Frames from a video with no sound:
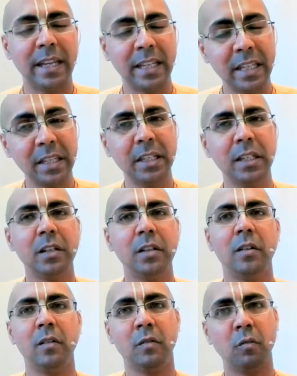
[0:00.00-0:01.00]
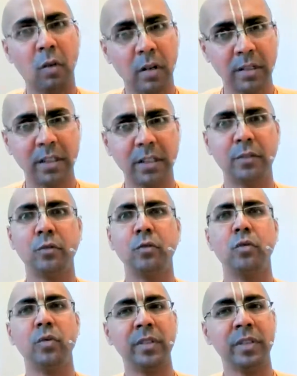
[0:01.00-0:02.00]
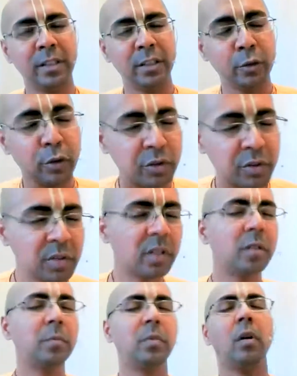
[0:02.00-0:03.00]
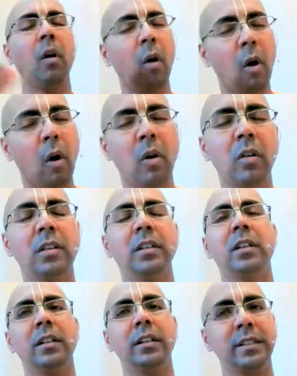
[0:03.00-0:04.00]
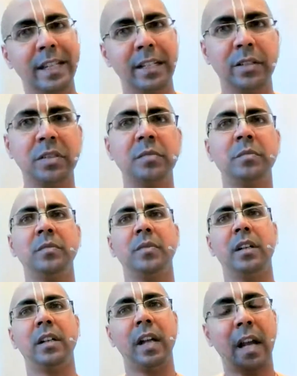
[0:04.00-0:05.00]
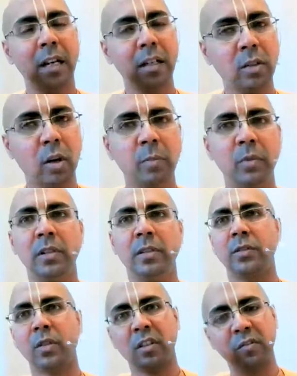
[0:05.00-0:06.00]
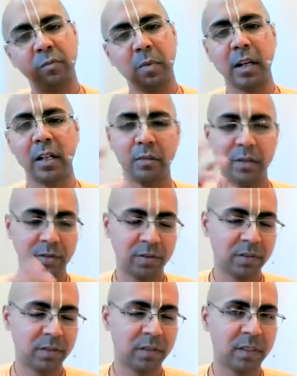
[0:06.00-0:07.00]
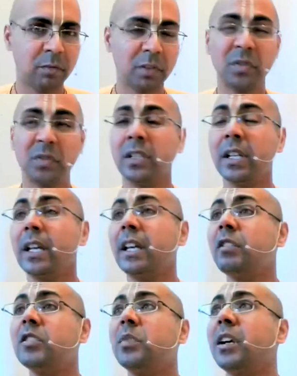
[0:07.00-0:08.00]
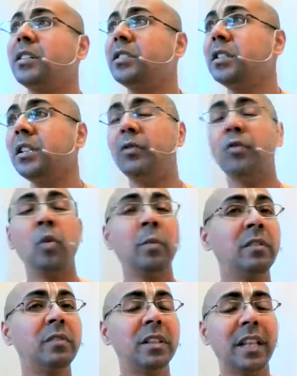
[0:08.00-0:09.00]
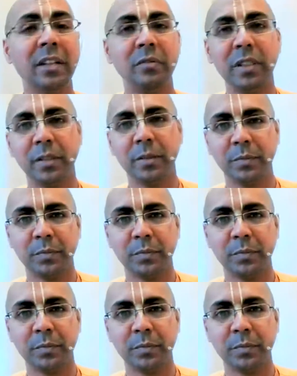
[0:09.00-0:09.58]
He wanted to usurp all the kingdom and the opulence of Pandavas. He was practically foaming with envy.